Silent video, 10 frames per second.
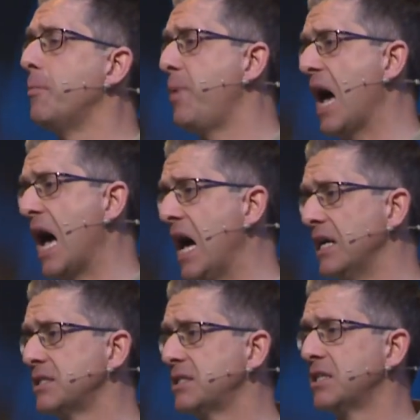the
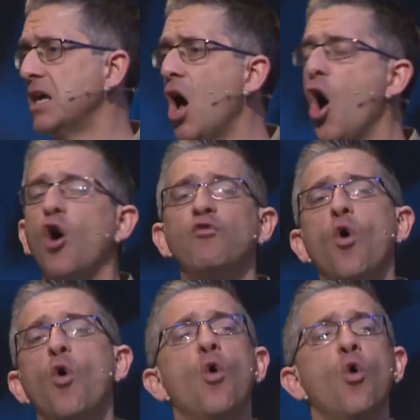past, of
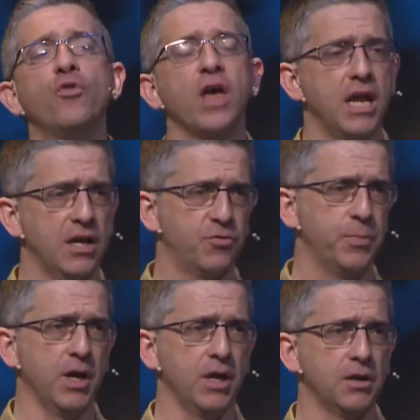all that has
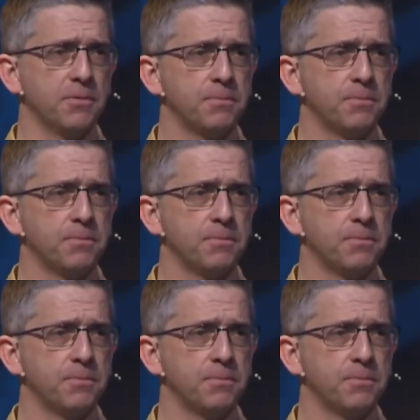been.